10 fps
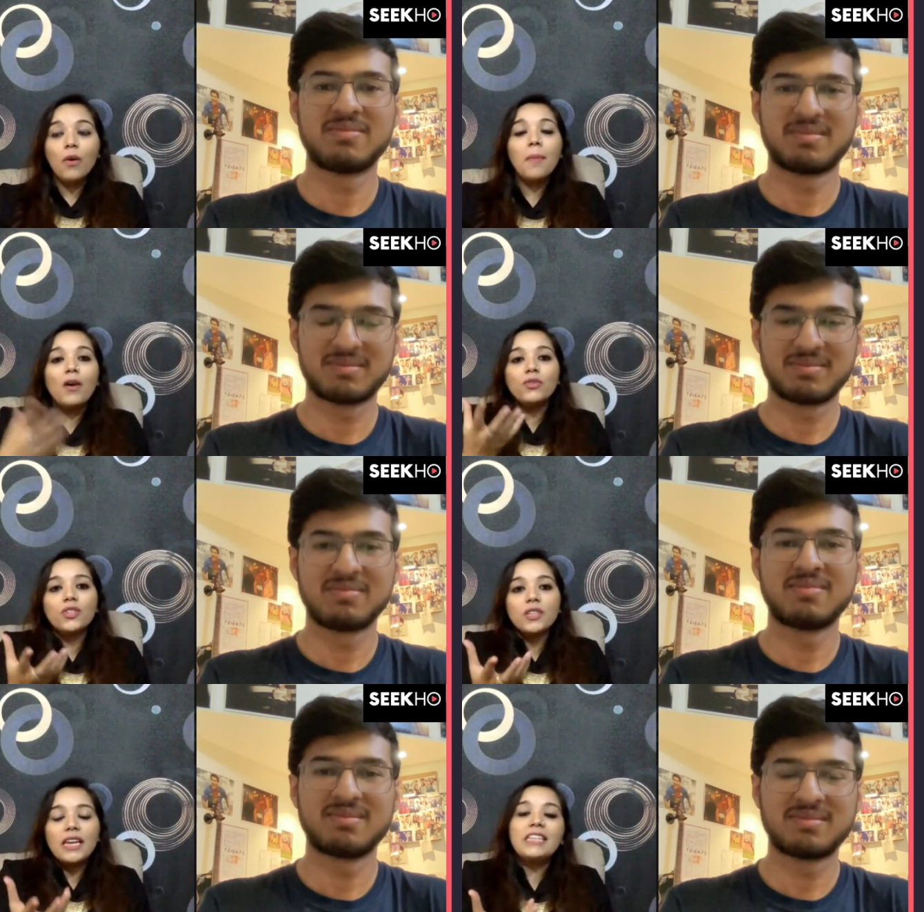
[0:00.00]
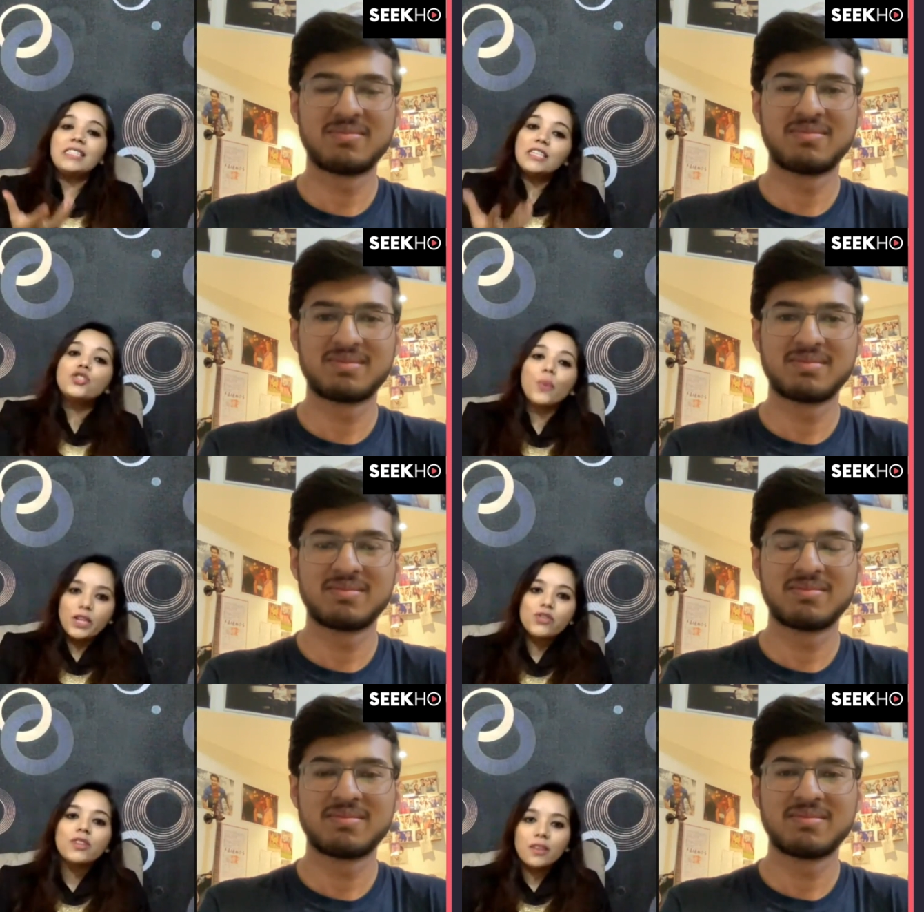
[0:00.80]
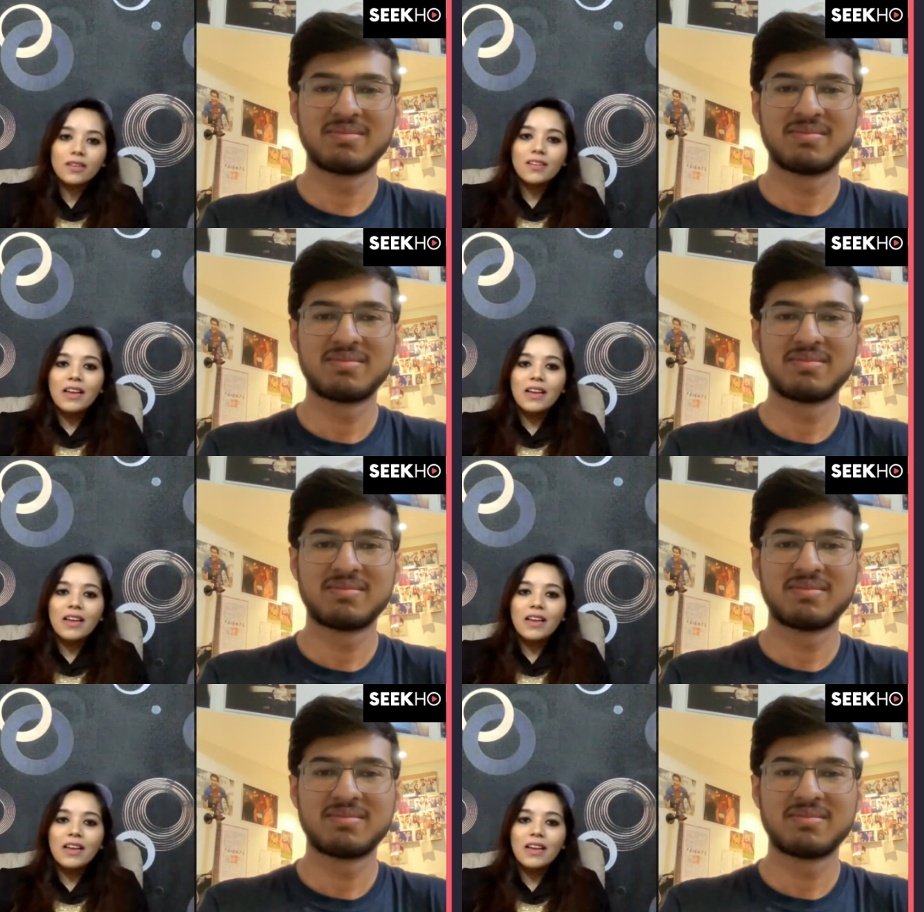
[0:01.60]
Speaker 1: How about it's situational?